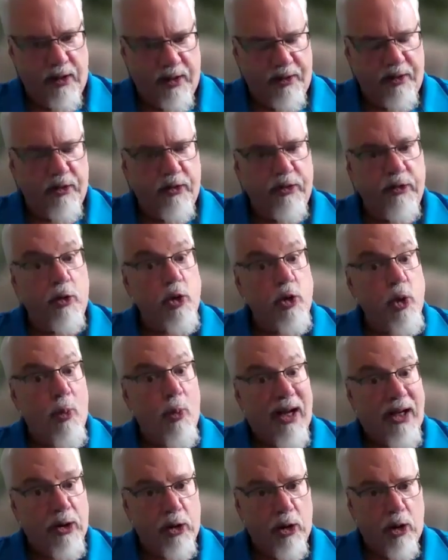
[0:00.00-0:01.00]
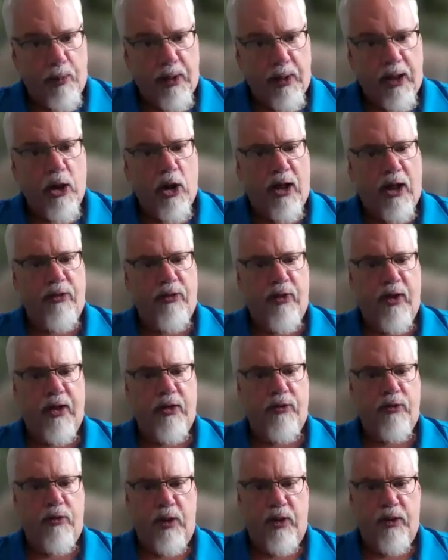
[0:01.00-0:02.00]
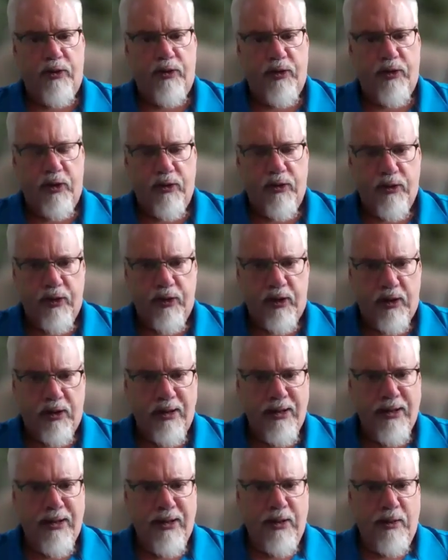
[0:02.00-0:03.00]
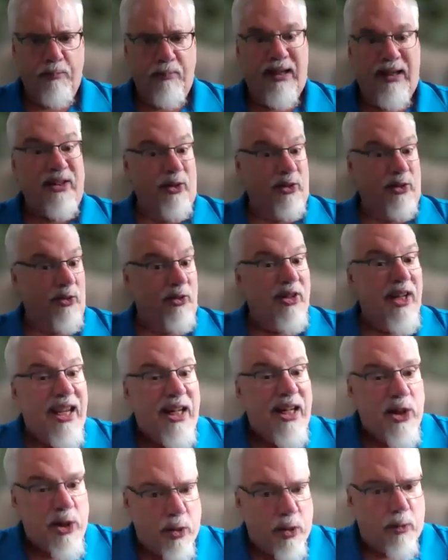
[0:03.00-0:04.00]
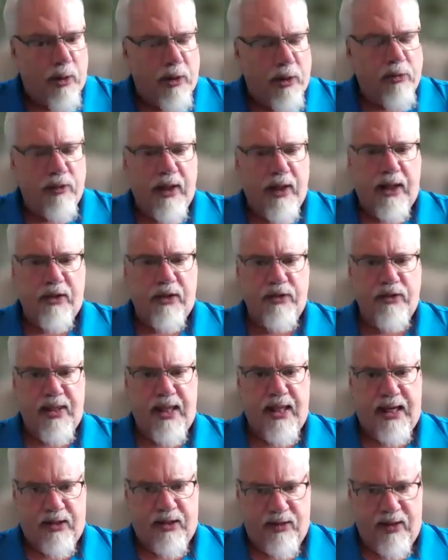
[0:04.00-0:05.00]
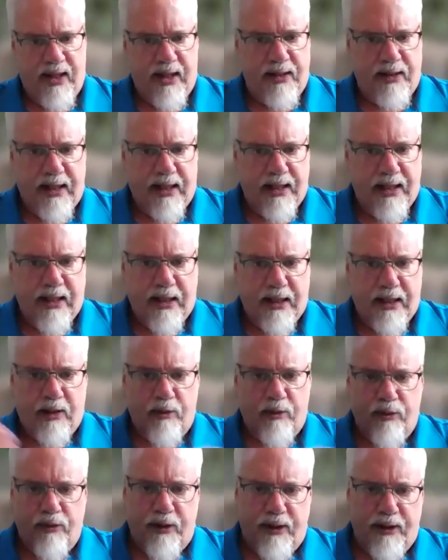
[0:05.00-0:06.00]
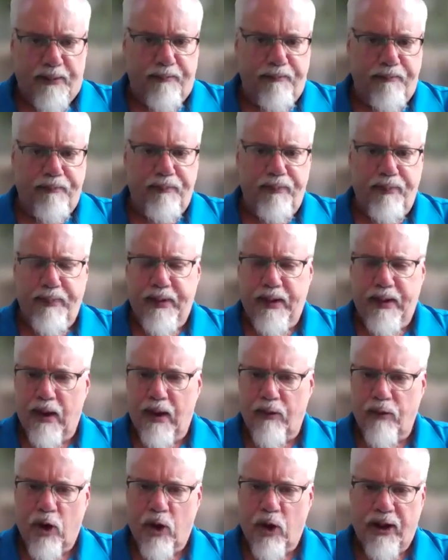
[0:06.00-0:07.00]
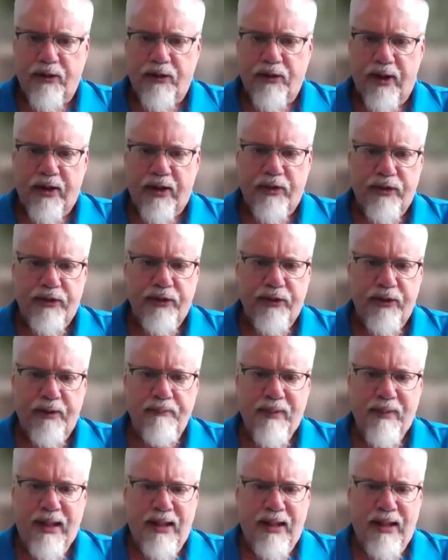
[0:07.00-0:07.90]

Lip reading: it in a socioeconomic context, for instance. And my dissertation reflects that kind of context.